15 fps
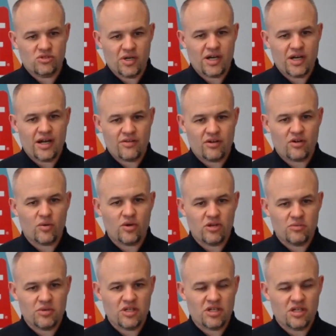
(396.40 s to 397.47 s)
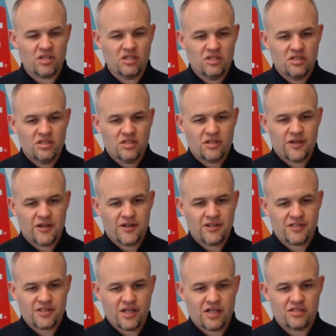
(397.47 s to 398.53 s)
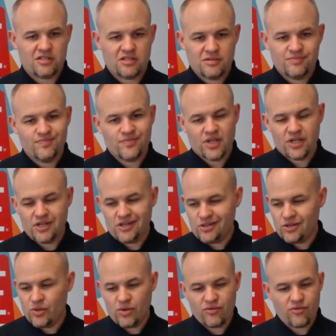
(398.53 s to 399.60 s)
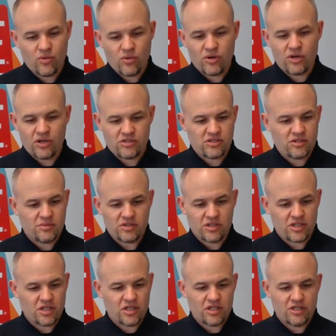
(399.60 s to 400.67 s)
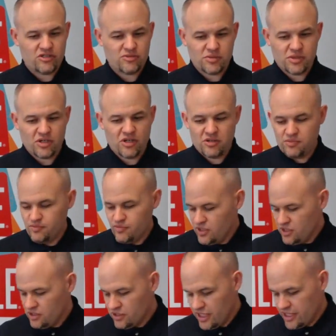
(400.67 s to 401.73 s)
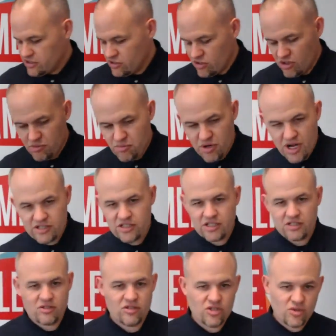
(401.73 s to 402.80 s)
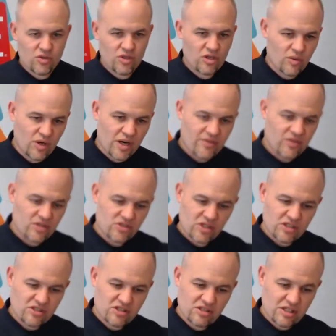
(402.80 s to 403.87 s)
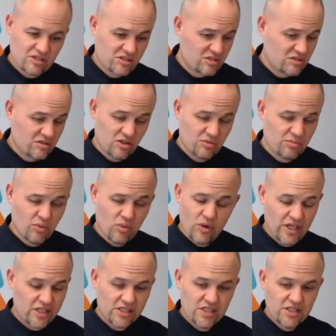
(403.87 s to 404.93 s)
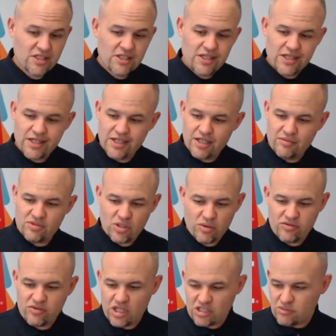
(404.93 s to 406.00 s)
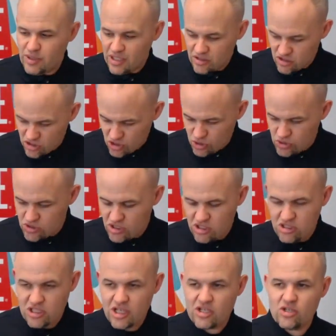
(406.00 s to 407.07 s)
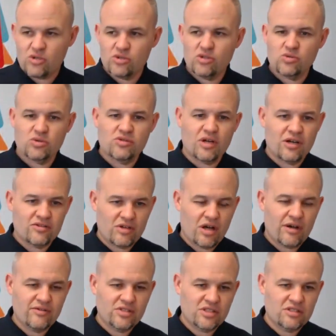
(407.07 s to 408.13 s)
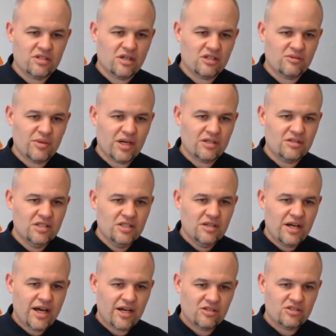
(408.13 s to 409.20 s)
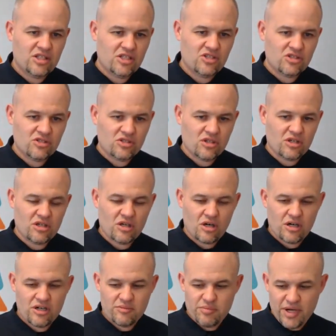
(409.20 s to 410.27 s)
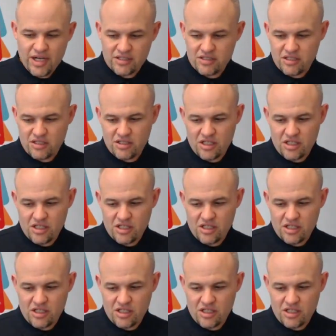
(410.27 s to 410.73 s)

on how they're going to be assessed going forward on something like an interdisciplinary lesson or a project or unit or whatever. So that's a good point. So we talked about students and stakeholders. We obviously talked about how teachers are impacted and